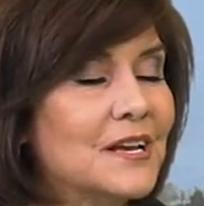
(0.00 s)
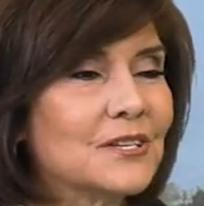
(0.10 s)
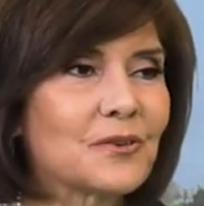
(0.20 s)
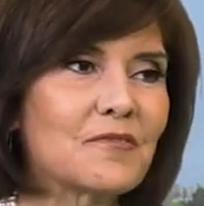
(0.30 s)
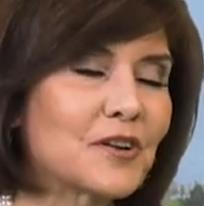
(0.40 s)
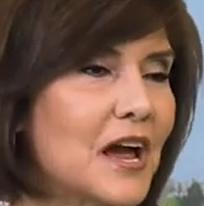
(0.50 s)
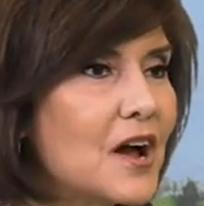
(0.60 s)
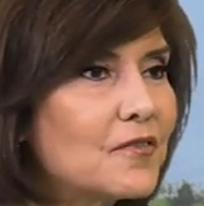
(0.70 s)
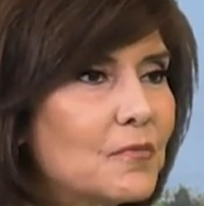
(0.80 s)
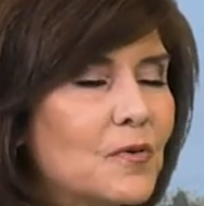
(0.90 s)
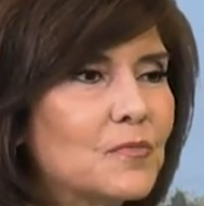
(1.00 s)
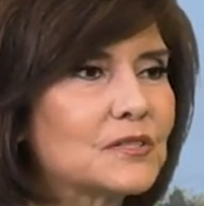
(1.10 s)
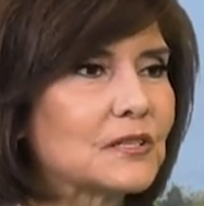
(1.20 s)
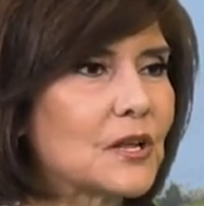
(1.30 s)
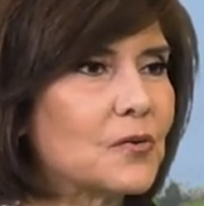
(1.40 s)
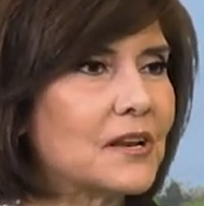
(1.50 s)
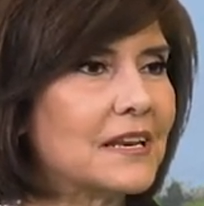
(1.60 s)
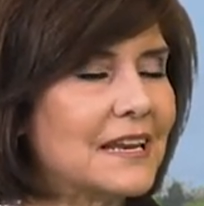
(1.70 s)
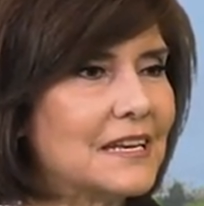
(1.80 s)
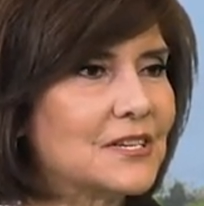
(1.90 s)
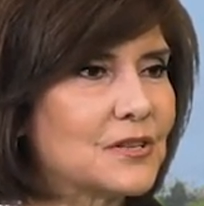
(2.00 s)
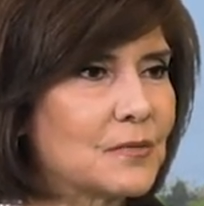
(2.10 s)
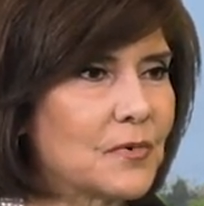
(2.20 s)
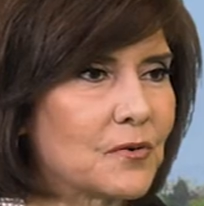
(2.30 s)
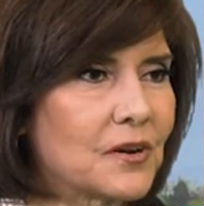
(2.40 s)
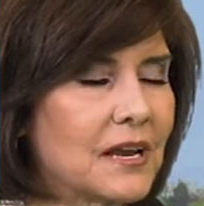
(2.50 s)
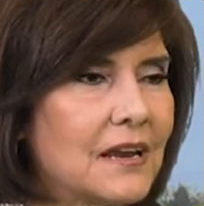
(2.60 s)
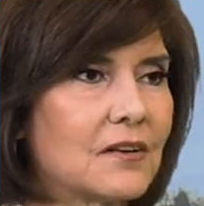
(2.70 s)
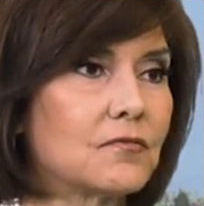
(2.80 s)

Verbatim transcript: So after everyone was loaded into the motorcade,